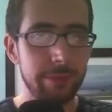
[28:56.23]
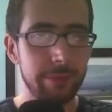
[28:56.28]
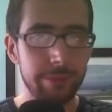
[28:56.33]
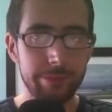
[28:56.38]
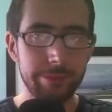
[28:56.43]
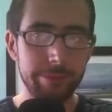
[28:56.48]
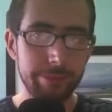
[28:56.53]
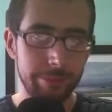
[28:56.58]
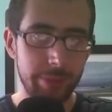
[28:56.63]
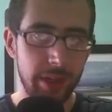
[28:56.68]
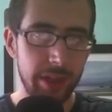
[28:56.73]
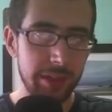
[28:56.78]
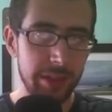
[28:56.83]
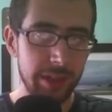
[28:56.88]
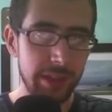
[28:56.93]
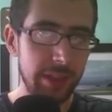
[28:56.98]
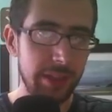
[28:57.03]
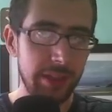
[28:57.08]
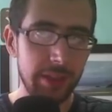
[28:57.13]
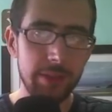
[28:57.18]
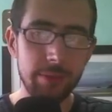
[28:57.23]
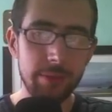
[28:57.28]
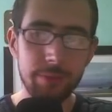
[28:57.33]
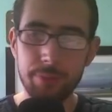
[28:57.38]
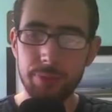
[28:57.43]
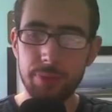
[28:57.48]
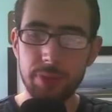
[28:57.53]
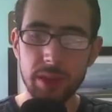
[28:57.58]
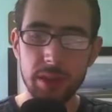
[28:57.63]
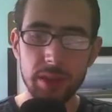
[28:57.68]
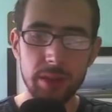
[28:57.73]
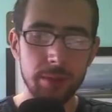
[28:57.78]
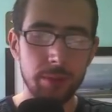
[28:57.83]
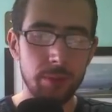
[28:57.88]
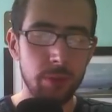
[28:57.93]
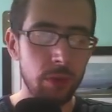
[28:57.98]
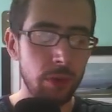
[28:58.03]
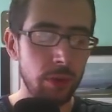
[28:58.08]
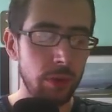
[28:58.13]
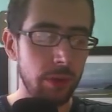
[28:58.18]
by the
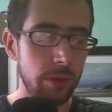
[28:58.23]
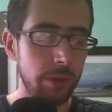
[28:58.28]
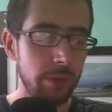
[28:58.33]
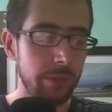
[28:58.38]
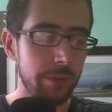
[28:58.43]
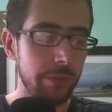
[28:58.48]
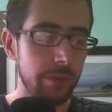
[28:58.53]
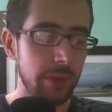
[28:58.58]
more